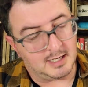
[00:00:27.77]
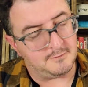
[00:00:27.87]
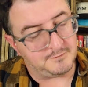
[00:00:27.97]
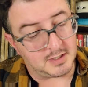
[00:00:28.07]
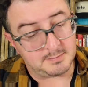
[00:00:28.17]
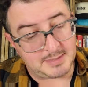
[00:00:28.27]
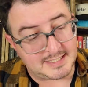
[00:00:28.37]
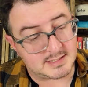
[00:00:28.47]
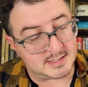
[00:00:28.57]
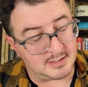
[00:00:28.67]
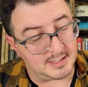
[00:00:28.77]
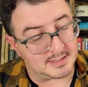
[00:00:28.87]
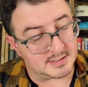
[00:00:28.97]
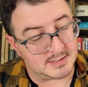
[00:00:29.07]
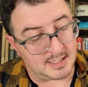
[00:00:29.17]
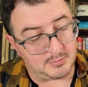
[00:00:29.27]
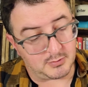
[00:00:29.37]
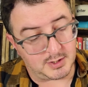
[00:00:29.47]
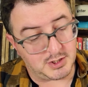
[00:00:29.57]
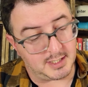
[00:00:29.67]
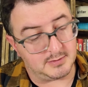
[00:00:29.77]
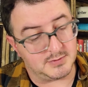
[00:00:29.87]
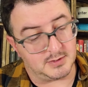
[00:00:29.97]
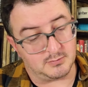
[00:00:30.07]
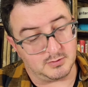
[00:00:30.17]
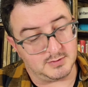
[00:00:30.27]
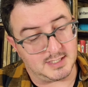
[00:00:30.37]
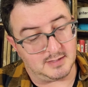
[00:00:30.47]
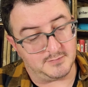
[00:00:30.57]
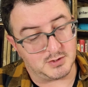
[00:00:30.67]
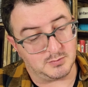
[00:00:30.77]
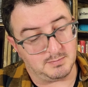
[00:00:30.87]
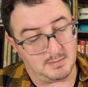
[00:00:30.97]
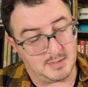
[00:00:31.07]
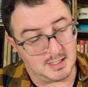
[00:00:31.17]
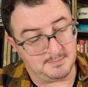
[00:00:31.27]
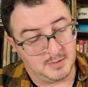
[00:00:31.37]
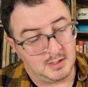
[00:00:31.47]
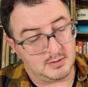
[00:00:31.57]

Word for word: and fun beats staring at the same three channels on rural television with my mom,